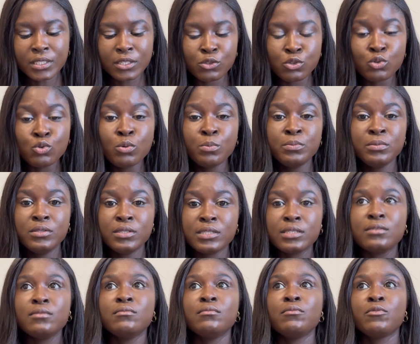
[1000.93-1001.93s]
to
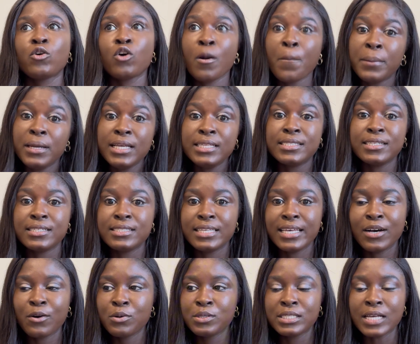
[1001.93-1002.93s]
complete it,
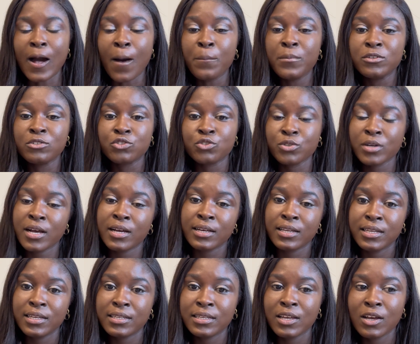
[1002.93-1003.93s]
else I'll be
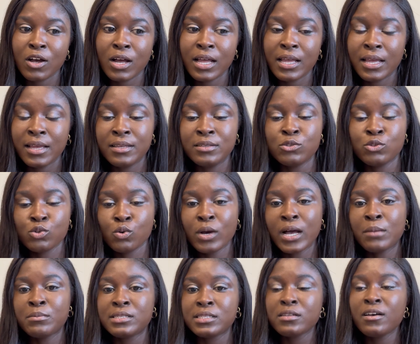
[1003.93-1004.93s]
struggling, and so
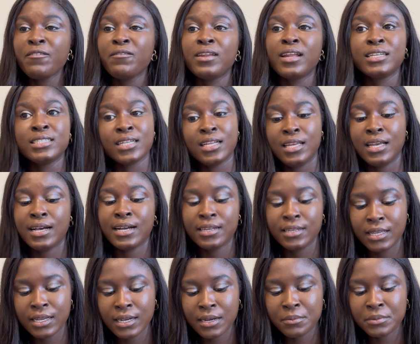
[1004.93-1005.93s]
I'm still financially
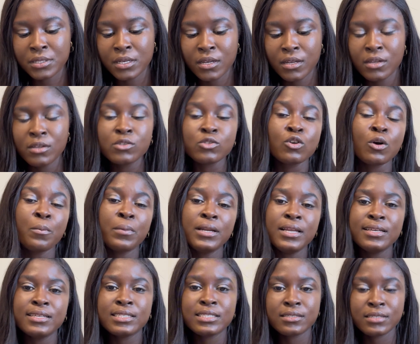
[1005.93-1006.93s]
handicapped. So
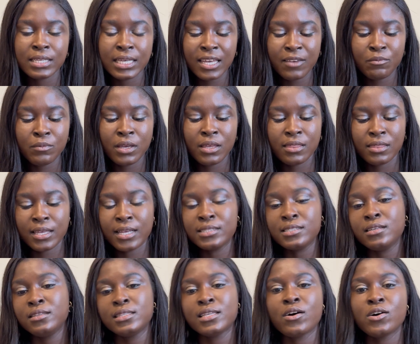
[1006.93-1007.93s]
please give me
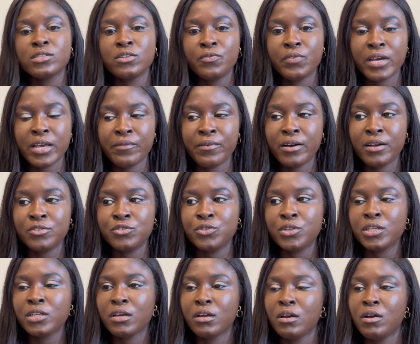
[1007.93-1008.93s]

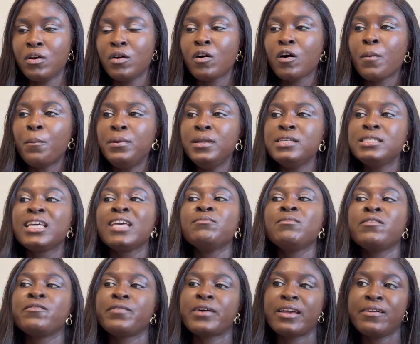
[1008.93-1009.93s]
13,500, or please give me
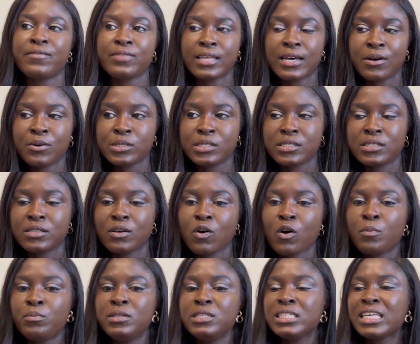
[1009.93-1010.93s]
5,000, or
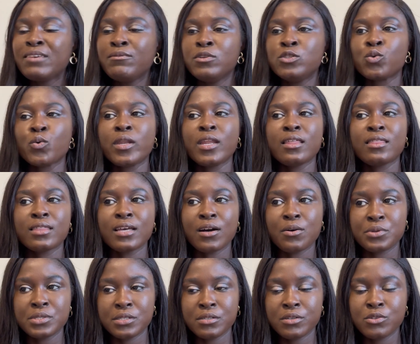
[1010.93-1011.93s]
please give me
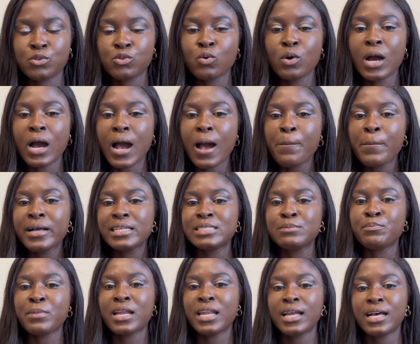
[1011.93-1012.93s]
20,000. So how much
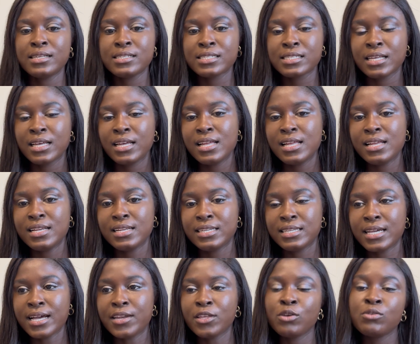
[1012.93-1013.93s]
balance
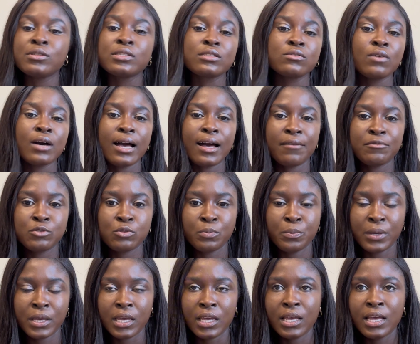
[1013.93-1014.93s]
that you still have to
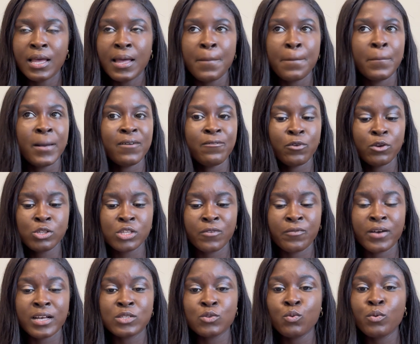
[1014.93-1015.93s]
pay? But for those of
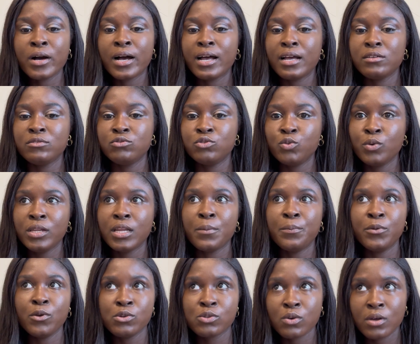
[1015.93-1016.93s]
us who are doing the
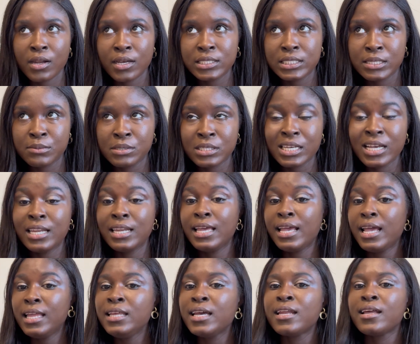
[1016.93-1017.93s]
Pew scholarships and
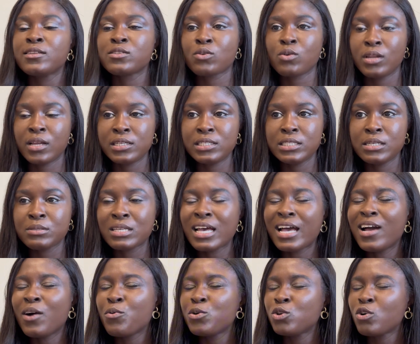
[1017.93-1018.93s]
any other scholarships,
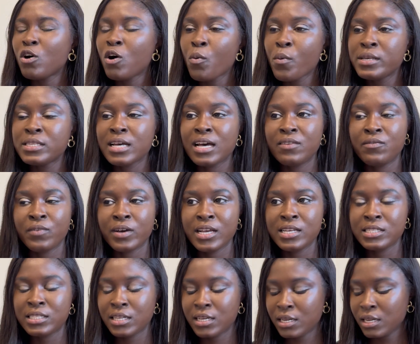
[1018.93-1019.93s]
I would always
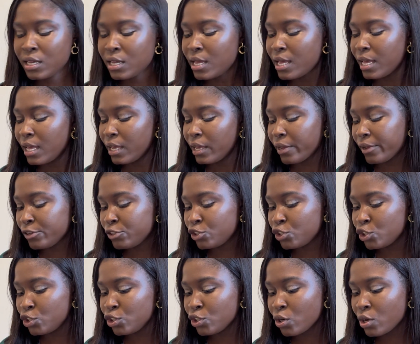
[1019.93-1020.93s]
advise that
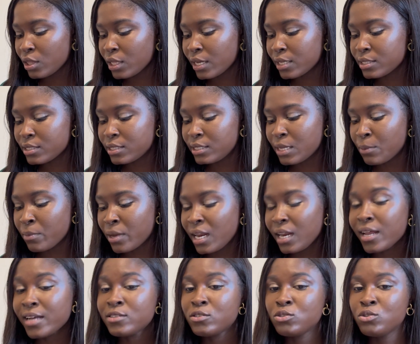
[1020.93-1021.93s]
ensure that the money
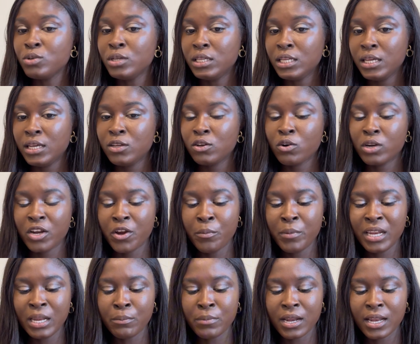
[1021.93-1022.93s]
that you need or the
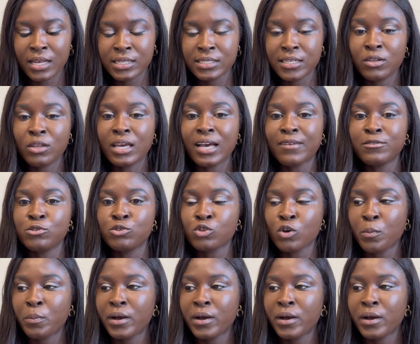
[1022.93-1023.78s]
remaining balance that you have to top